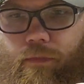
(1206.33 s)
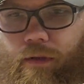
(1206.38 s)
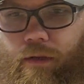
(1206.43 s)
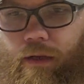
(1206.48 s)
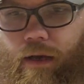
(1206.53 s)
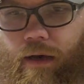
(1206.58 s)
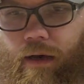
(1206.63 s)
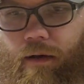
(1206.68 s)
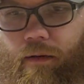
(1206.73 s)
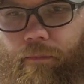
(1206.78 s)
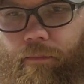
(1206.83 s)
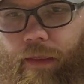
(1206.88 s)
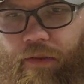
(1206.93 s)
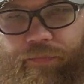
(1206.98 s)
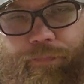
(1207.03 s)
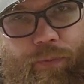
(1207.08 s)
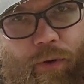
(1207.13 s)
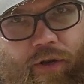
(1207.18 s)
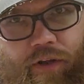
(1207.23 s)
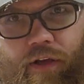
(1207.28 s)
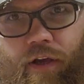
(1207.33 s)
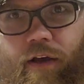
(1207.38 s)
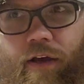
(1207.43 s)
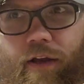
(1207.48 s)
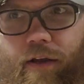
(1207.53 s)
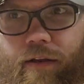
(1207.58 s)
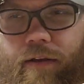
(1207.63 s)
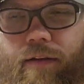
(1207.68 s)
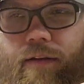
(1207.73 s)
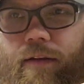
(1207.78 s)
That's pretty
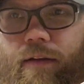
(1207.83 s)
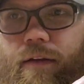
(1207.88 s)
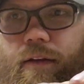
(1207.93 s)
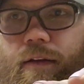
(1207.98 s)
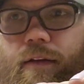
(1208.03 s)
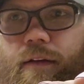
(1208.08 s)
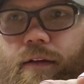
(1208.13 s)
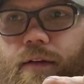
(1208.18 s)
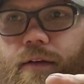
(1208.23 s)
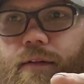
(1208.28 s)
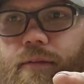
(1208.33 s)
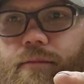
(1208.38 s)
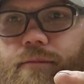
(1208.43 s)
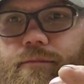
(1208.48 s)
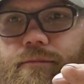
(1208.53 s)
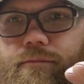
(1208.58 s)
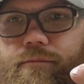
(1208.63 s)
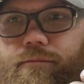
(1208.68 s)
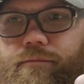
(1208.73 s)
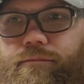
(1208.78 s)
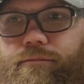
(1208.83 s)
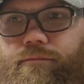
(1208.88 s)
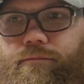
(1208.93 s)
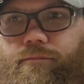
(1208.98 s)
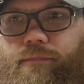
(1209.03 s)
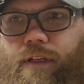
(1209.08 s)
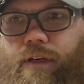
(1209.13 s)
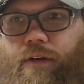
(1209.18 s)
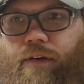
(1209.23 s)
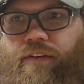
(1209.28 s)
good.
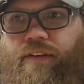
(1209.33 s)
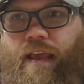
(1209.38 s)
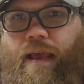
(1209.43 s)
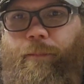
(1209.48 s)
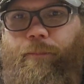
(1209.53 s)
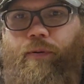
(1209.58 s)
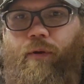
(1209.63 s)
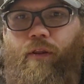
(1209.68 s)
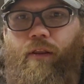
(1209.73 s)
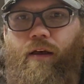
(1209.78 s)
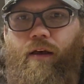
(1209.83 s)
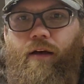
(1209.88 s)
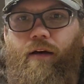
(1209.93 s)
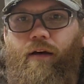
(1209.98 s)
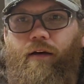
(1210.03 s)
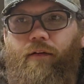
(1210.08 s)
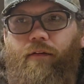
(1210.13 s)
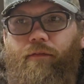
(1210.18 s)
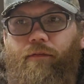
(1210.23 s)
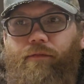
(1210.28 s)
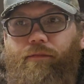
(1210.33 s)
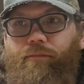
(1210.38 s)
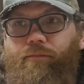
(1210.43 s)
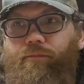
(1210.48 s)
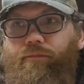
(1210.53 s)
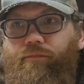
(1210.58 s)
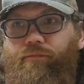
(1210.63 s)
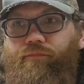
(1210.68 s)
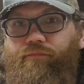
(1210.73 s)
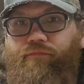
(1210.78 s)
Example of
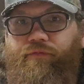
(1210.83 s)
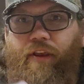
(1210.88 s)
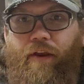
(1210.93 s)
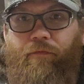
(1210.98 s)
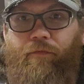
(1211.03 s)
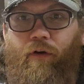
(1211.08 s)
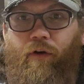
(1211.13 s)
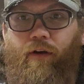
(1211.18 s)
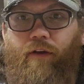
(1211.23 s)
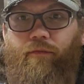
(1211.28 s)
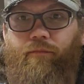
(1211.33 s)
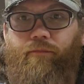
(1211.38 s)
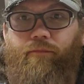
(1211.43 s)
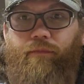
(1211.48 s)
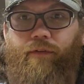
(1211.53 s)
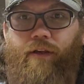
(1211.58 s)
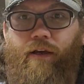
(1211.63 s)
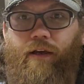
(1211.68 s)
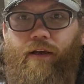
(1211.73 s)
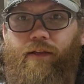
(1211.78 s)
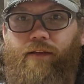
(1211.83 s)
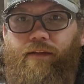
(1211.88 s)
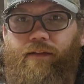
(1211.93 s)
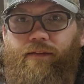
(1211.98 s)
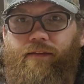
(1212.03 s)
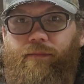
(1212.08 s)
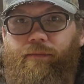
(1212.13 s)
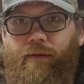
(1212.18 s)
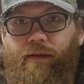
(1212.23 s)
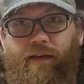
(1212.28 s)
different
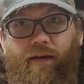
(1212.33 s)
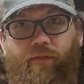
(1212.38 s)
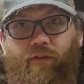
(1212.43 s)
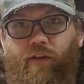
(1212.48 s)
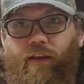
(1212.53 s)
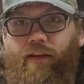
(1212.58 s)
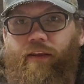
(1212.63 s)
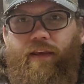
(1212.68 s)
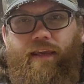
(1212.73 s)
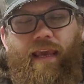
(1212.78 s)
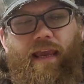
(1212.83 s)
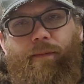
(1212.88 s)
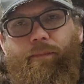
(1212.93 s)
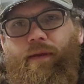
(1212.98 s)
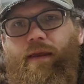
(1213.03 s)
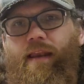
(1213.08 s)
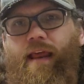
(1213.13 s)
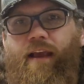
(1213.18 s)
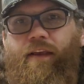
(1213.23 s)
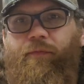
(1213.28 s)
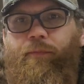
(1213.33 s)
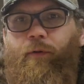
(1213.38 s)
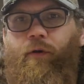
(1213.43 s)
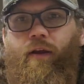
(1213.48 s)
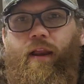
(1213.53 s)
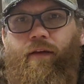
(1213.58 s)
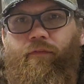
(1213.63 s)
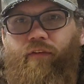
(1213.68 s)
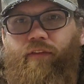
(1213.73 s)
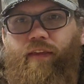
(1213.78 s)
guns being different. Like, you can't be an expert
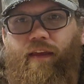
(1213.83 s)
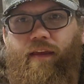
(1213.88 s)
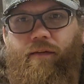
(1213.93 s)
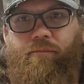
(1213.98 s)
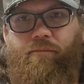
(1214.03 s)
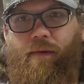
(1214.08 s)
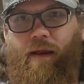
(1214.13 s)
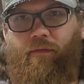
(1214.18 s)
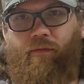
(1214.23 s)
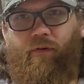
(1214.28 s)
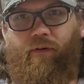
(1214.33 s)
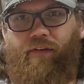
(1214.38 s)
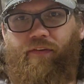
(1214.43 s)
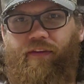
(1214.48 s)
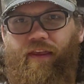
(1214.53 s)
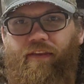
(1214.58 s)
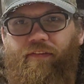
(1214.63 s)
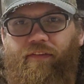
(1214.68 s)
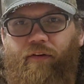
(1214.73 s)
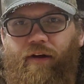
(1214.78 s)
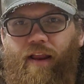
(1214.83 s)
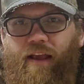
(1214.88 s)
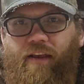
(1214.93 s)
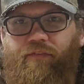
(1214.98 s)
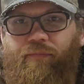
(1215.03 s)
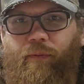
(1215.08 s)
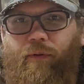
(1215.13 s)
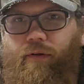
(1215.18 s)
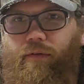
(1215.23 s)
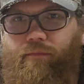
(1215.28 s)
in everything. Everyone that says they're an
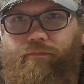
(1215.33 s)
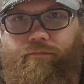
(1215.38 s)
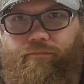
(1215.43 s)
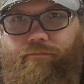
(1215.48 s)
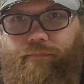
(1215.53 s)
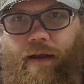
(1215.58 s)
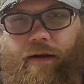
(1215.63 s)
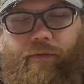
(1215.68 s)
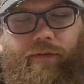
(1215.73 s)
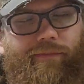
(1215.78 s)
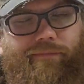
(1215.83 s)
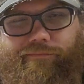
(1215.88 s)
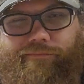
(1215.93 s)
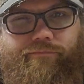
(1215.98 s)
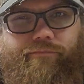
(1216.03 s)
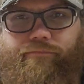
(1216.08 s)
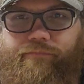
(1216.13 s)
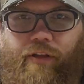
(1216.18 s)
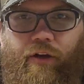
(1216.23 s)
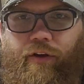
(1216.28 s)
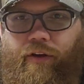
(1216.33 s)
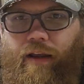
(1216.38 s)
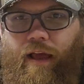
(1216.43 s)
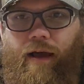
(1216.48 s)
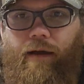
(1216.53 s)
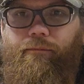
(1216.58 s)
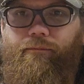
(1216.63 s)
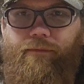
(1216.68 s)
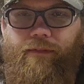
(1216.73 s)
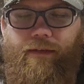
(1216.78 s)
expert in everything, no, you're not.